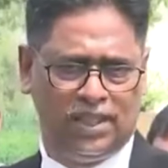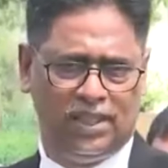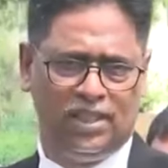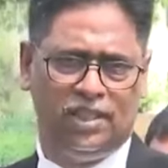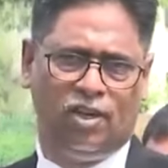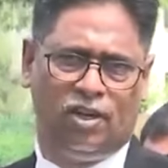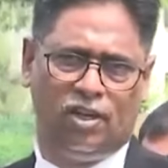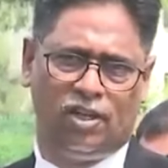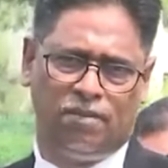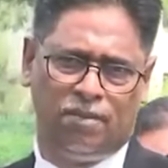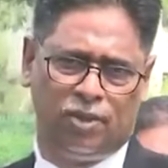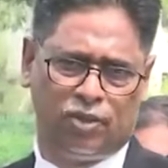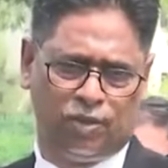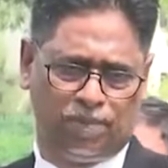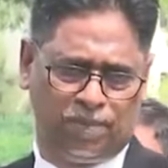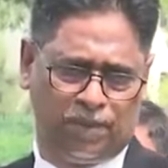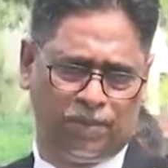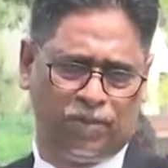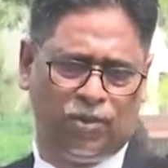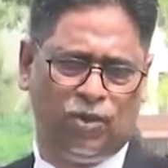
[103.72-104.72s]
the Honorable
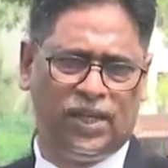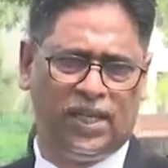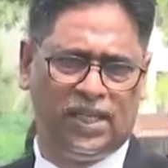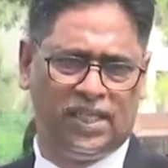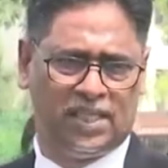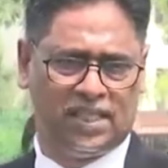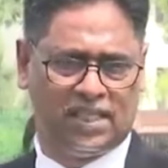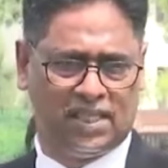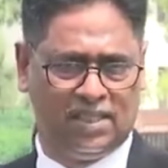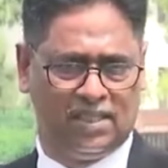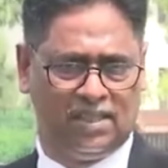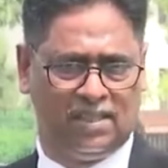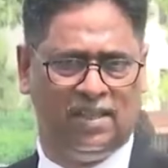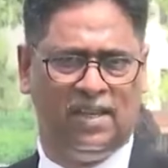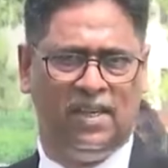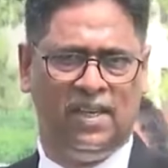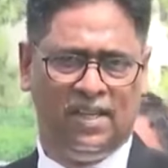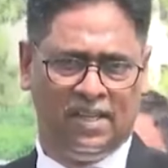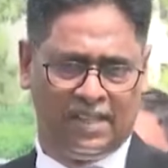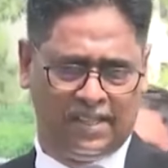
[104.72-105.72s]
Supreme Court has uh,
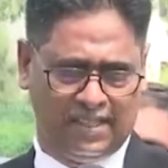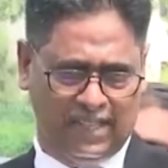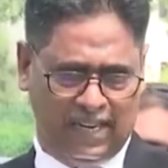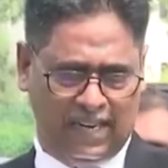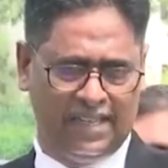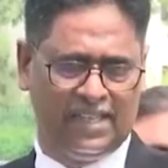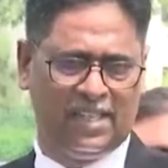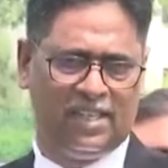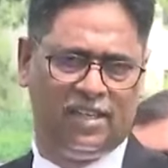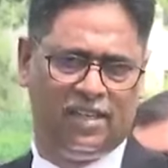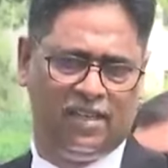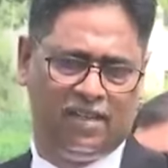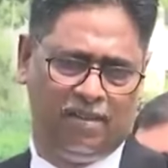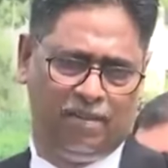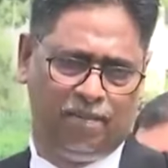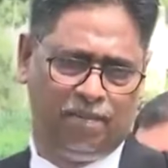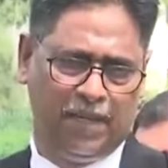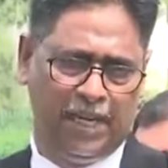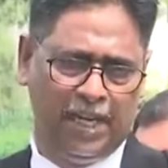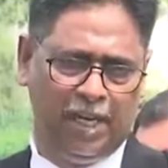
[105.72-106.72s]
granted
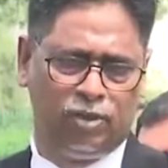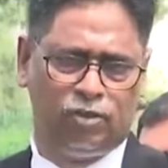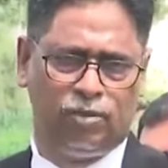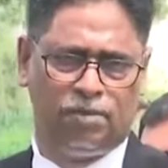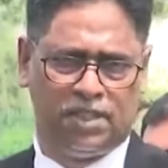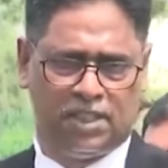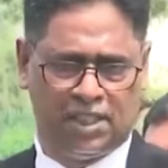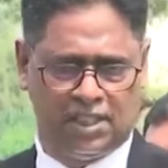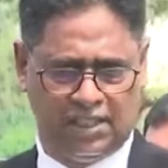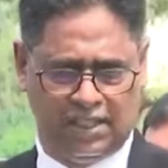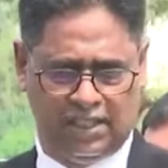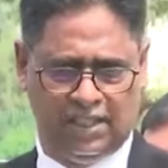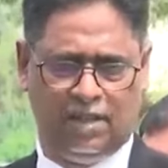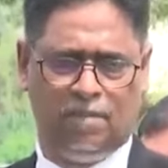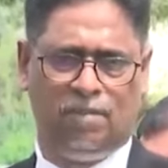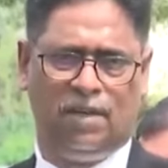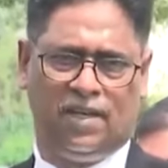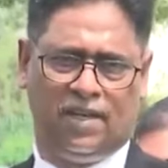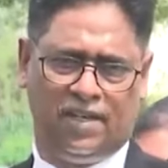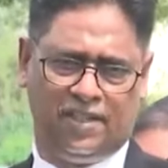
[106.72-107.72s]
uh, bail to Mister Senthil
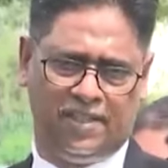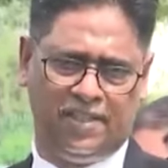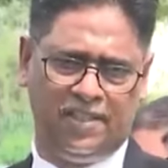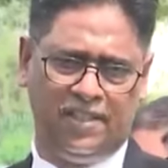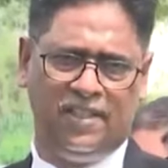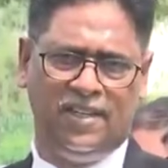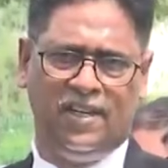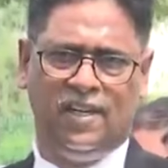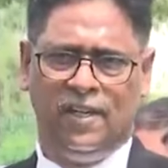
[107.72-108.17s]
Balaji,